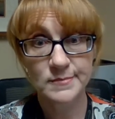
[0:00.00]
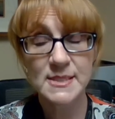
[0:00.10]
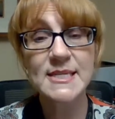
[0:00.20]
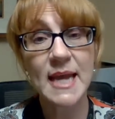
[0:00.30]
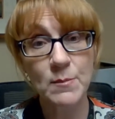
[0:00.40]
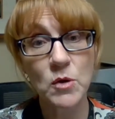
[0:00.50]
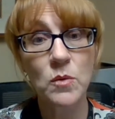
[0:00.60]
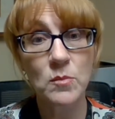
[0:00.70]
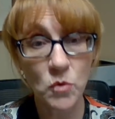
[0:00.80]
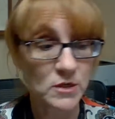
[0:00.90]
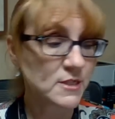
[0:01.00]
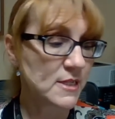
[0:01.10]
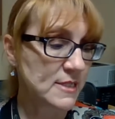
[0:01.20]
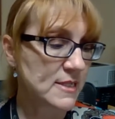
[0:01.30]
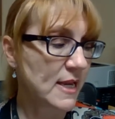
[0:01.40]
Samuel Morse
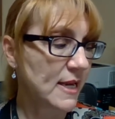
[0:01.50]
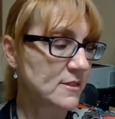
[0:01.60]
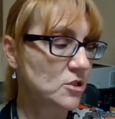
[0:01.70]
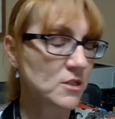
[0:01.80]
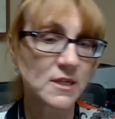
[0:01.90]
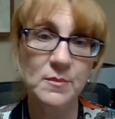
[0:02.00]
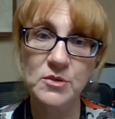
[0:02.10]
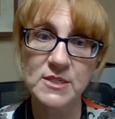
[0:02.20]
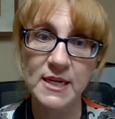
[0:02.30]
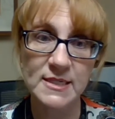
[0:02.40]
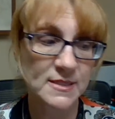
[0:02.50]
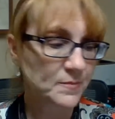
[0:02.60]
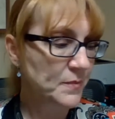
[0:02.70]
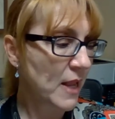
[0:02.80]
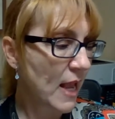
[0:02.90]
is the answer to number 6.
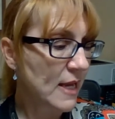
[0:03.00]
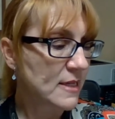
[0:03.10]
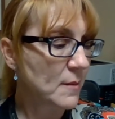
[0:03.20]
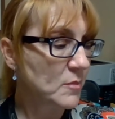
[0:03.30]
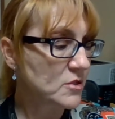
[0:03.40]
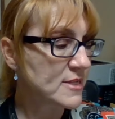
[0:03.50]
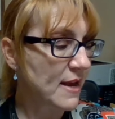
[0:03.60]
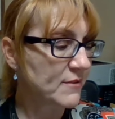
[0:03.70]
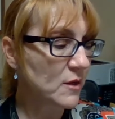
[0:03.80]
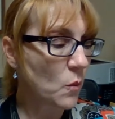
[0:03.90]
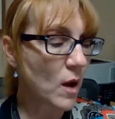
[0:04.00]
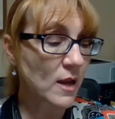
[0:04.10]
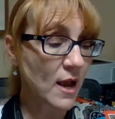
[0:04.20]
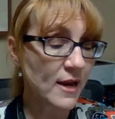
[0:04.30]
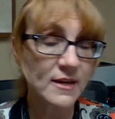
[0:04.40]
Number 7, what
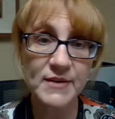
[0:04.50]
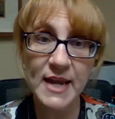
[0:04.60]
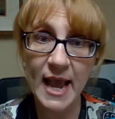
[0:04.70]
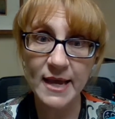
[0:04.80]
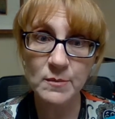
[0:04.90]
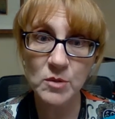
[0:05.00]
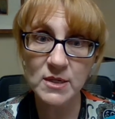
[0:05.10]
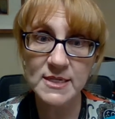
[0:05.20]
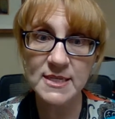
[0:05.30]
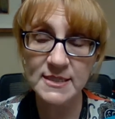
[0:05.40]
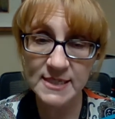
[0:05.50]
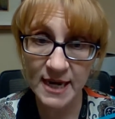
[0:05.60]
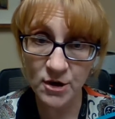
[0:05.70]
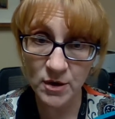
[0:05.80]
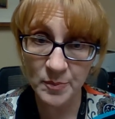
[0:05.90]
kind of an animal is a
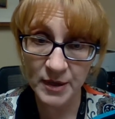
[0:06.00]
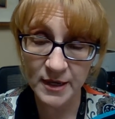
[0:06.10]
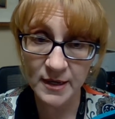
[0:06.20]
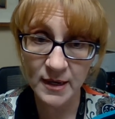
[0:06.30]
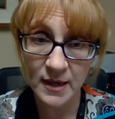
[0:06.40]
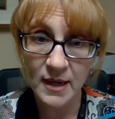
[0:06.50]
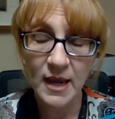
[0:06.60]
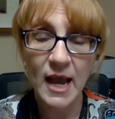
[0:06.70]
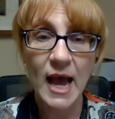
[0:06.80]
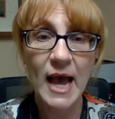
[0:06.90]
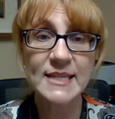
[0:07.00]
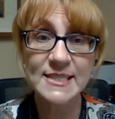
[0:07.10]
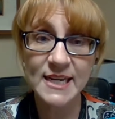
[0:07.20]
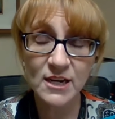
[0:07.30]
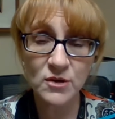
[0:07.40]
terrapin? A
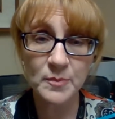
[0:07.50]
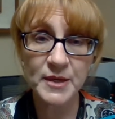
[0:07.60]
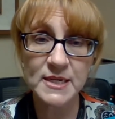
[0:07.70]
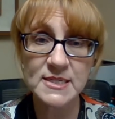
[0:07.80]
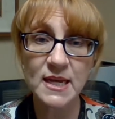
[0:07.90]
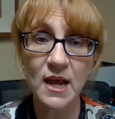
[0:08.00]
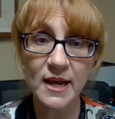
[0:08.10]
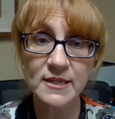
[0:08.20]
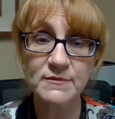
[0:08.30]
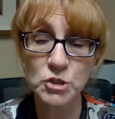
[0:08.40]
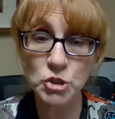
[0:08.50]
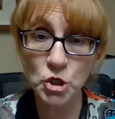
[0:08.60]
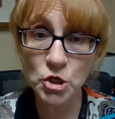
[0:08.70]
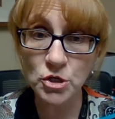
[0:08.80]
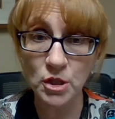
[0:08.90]
terrapin is a kind of
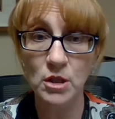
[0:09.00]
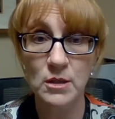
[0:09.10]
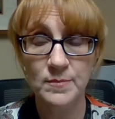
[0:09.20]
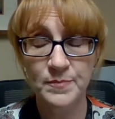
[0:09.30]
turtle.